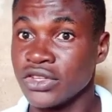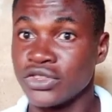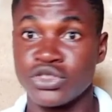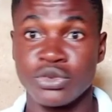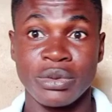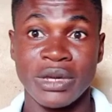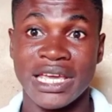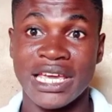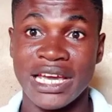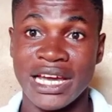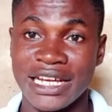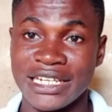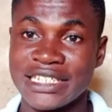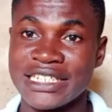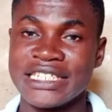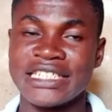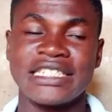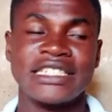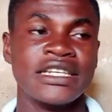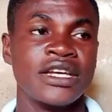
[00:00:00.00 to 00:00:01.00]
To be
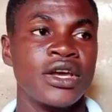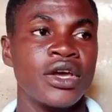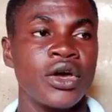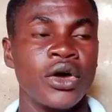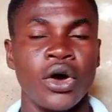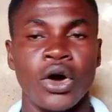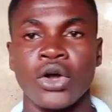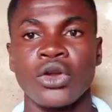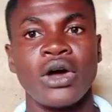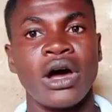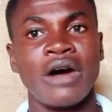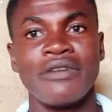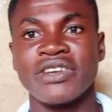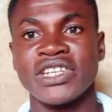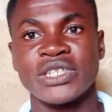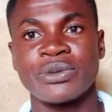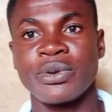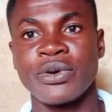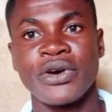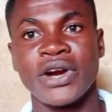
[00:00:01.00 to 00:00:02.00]
candid, although
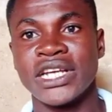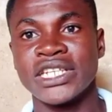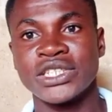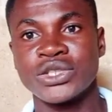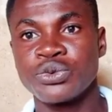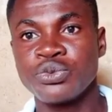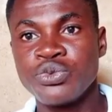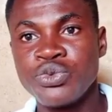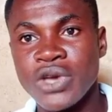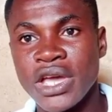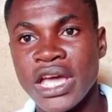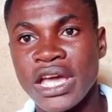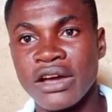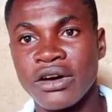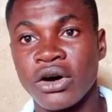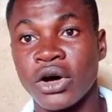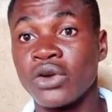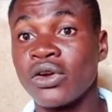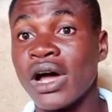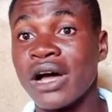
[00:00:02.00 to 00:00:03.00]

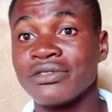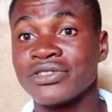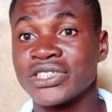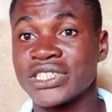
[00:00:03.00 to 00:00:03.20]
I've